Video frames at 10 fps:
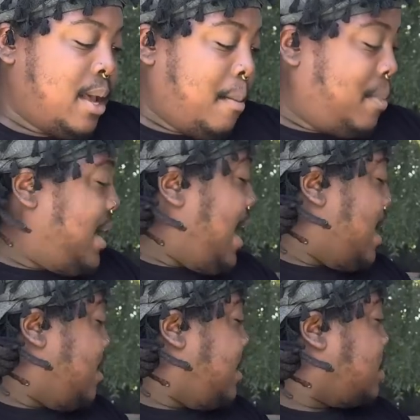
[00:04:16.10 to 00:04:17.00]
But yeah,
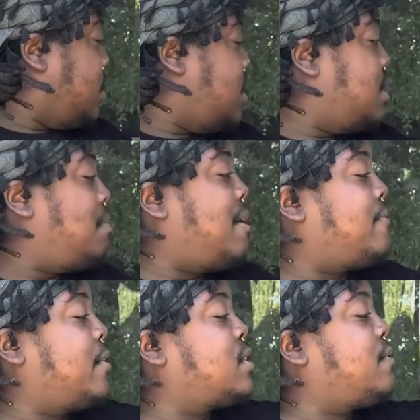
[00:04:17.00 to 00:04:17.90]
these are my
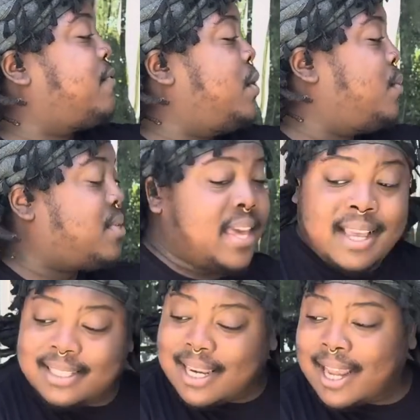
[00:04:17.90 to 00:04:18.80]
first few
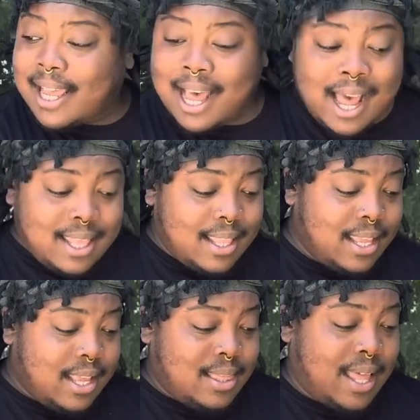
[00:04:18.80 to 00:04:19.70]
things that I got
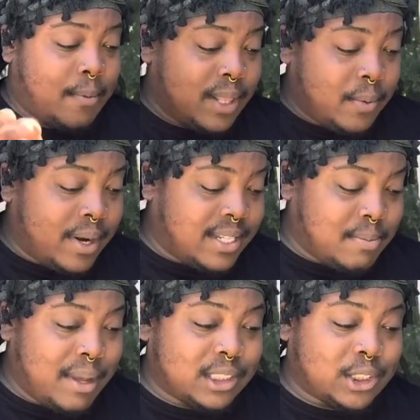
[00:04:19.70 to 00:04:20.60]
that I really wanted to
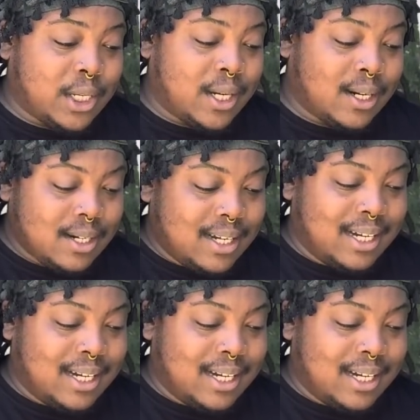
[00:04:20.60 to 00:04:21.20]
make sure